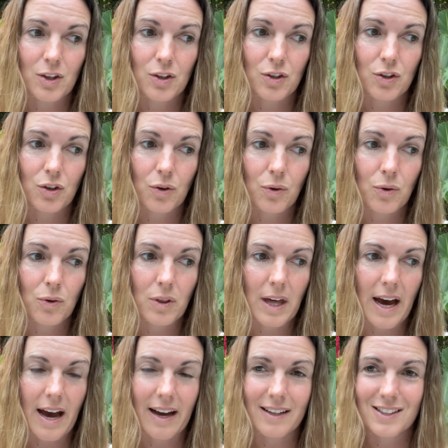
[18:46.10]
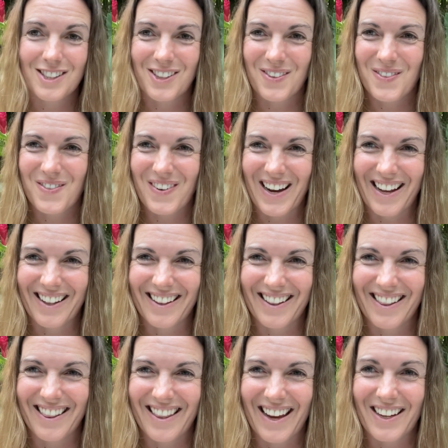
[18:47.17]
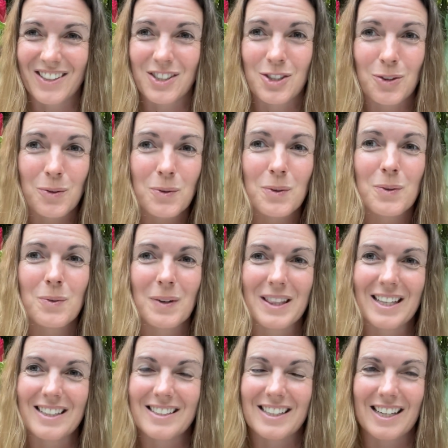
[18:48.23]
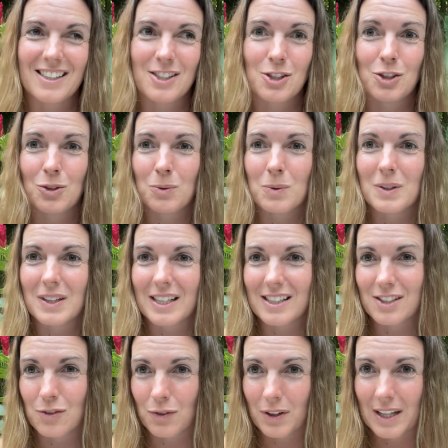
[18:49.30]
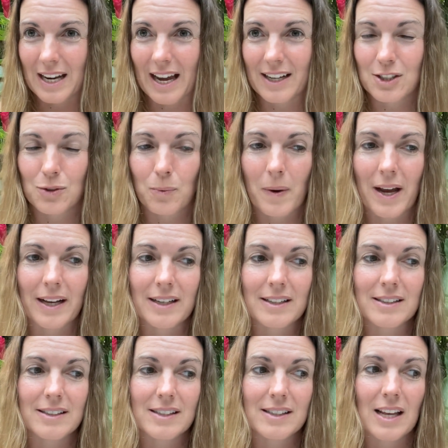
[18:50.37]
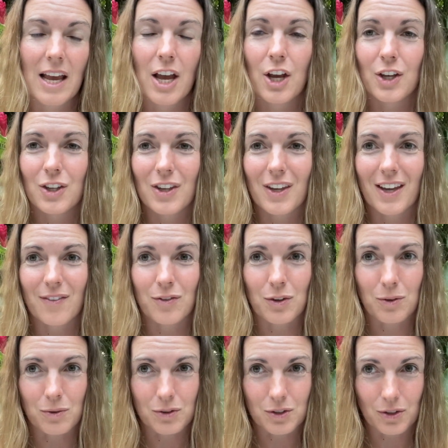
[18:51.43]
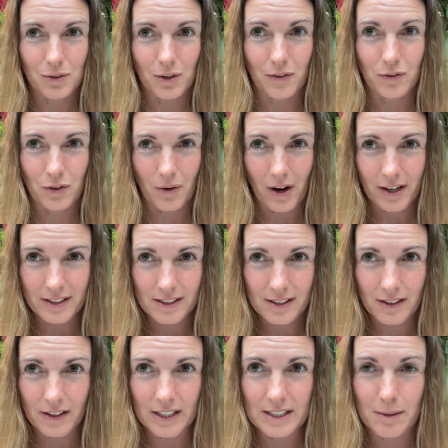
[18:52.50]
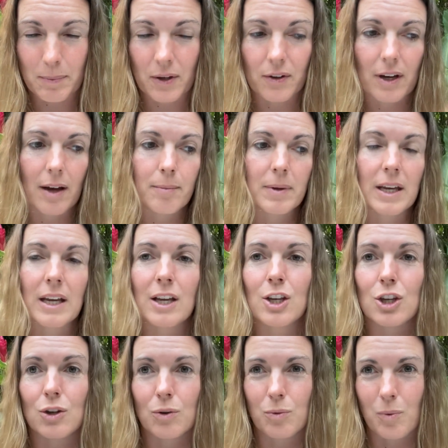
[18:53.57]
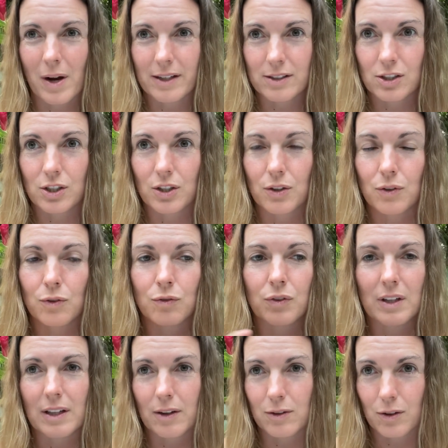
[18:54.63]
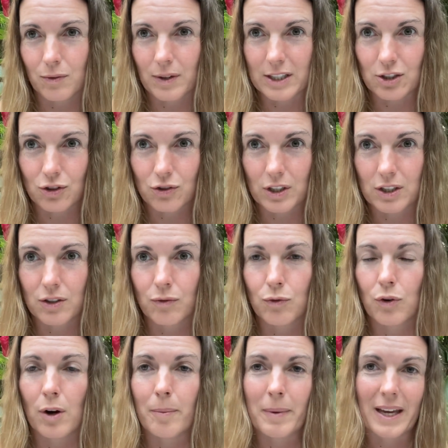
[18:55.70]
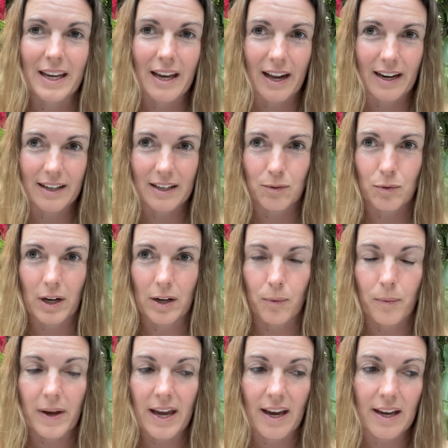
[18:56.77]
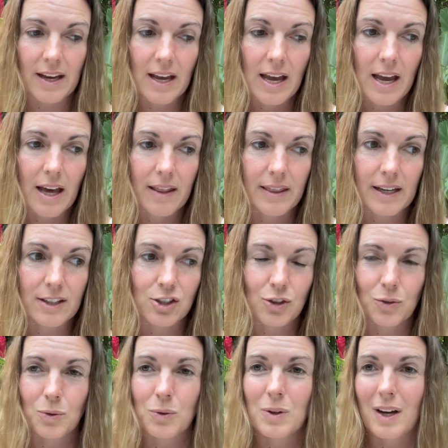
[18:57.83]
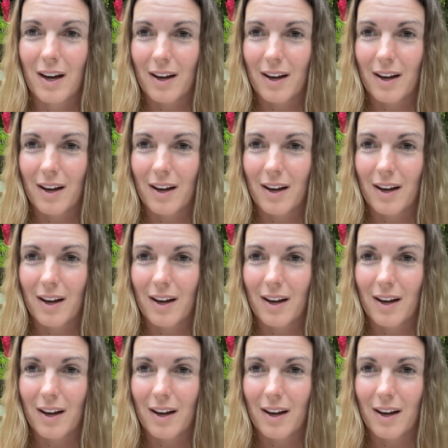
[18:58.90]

Know that when the dates do release for the next ones, if you are serious about coming, you'll want to fill out the registration form and get it in right away. They do.